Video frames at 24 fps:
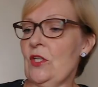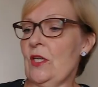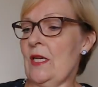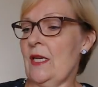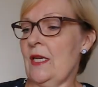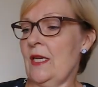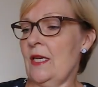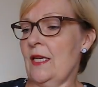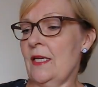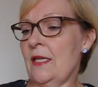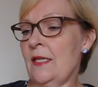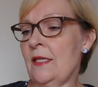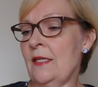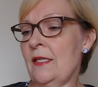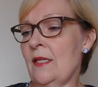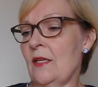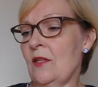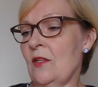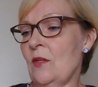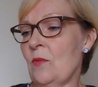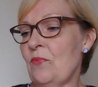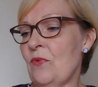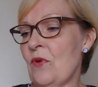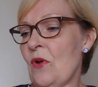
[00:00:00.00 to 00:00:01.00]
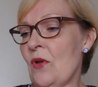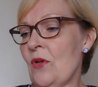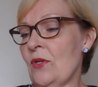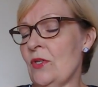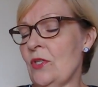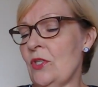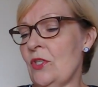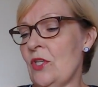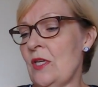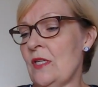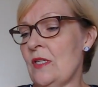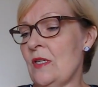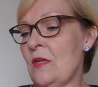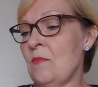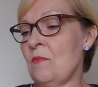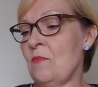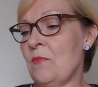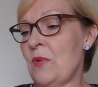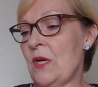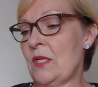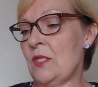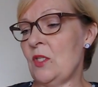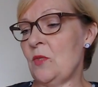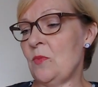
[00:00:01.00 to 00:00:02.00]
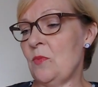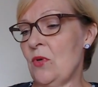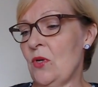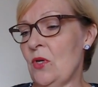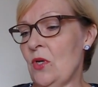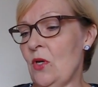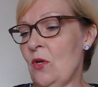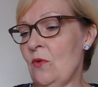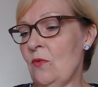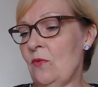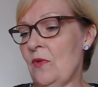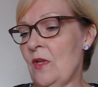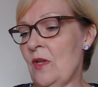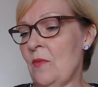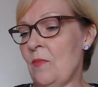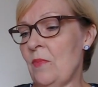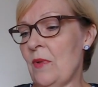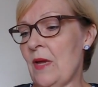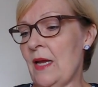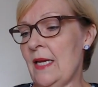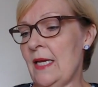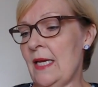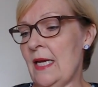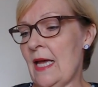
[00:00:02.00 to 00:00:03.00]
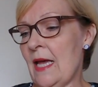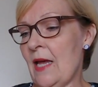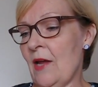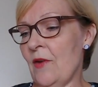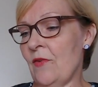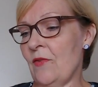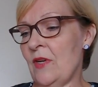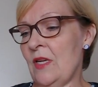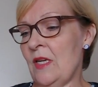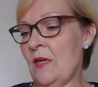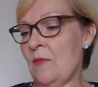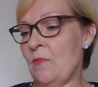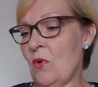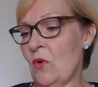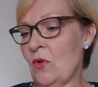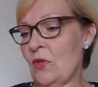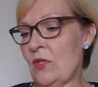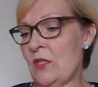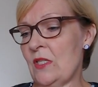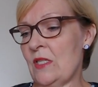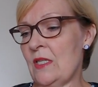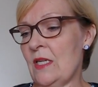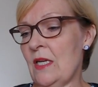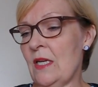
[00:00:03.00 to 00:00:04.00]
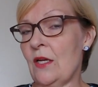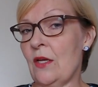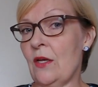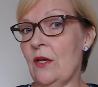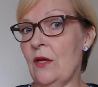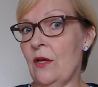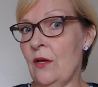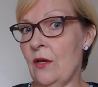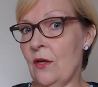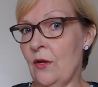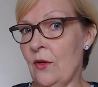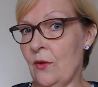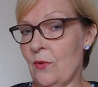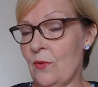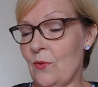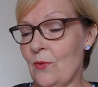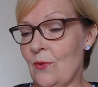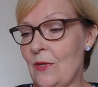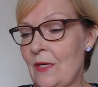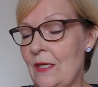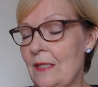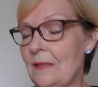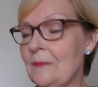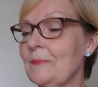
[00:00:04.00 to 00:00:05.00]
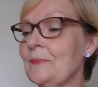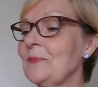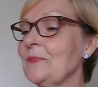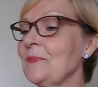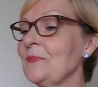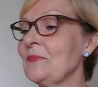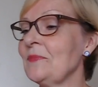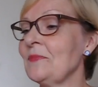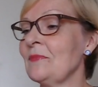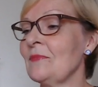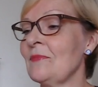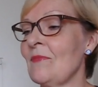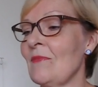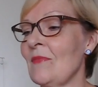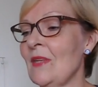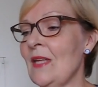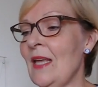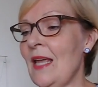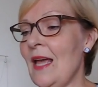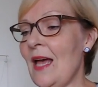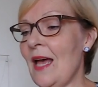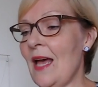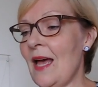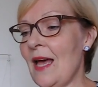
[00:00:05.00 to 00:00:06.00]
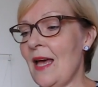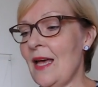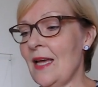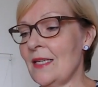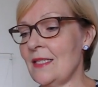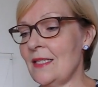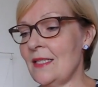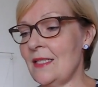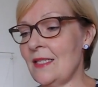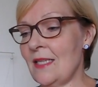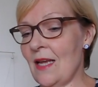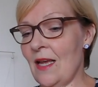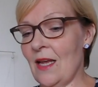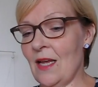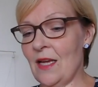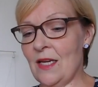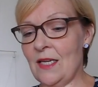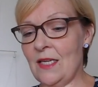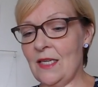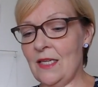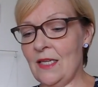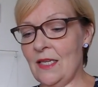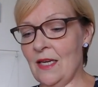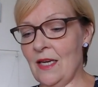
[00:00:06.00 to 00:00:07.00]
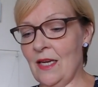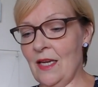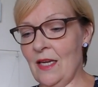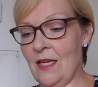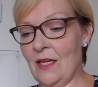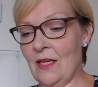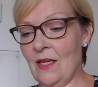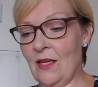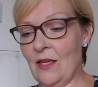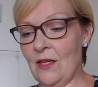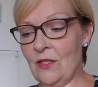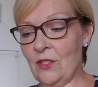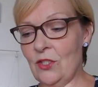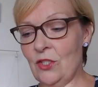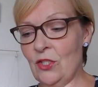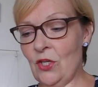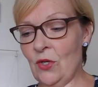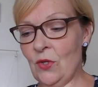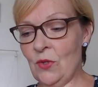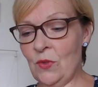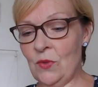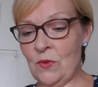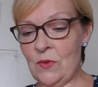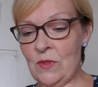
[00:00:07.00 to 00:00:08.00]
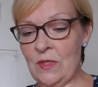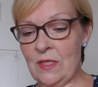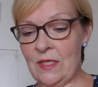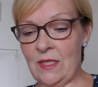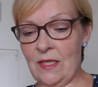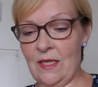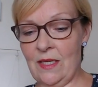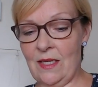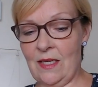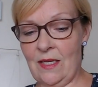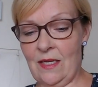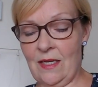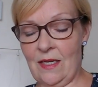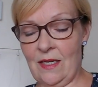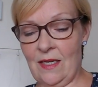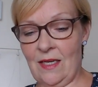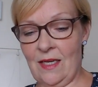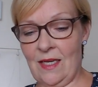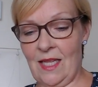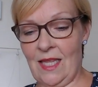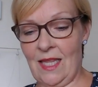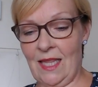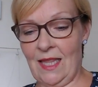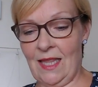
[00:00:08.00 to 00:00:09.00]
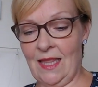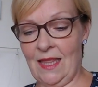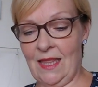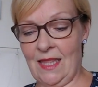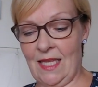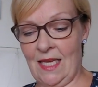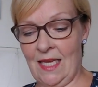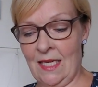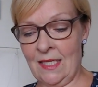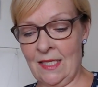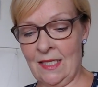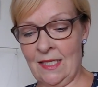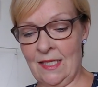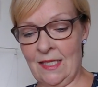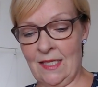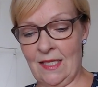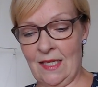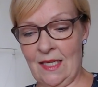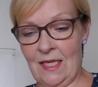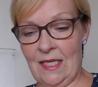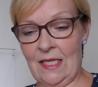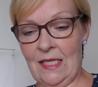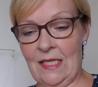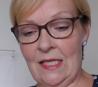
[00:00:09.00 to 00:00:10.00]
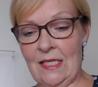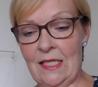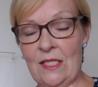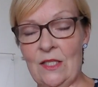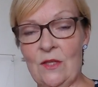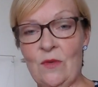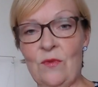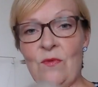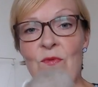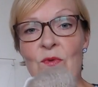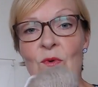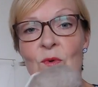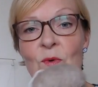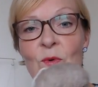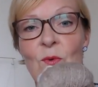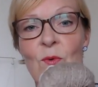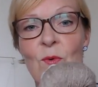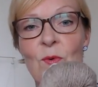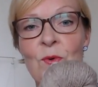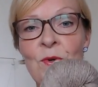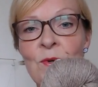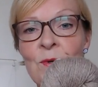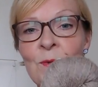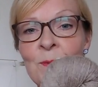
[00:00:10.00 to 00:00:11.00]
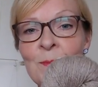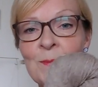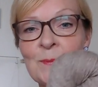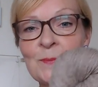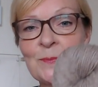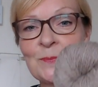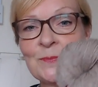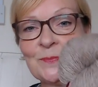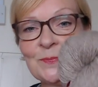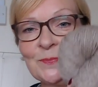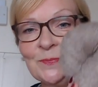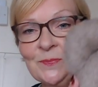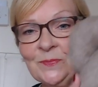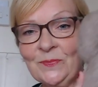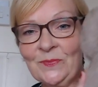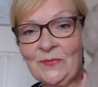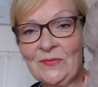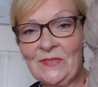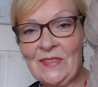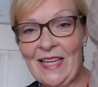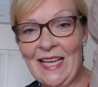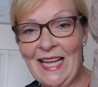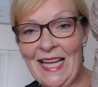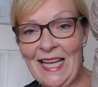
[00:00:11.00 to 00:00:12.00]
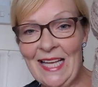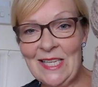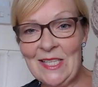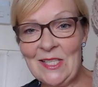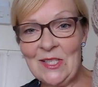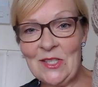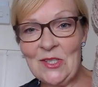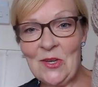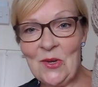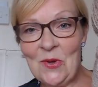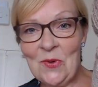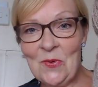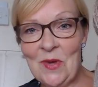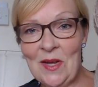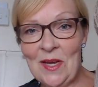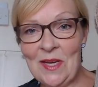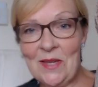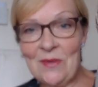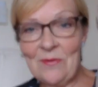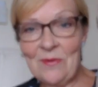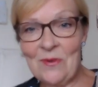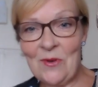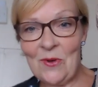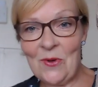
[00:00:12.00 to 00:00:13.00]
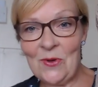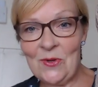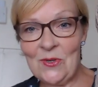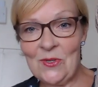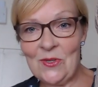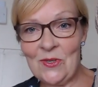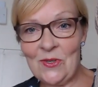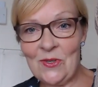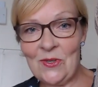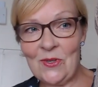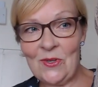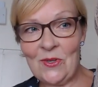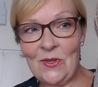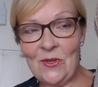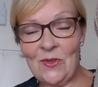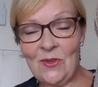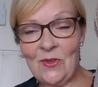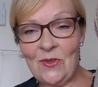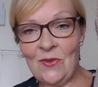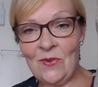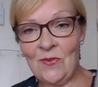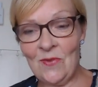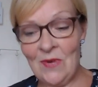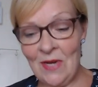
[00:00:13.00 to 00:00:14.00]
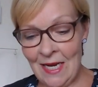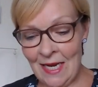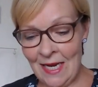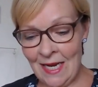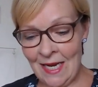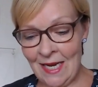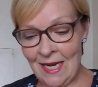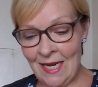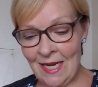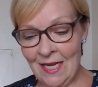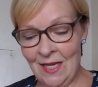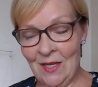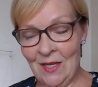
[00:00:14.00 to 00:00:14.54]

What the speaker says: is the Branches and Buds Pullover by Carrie, Bostick, Hoge. And I chose this is the Fawn. So I've got 3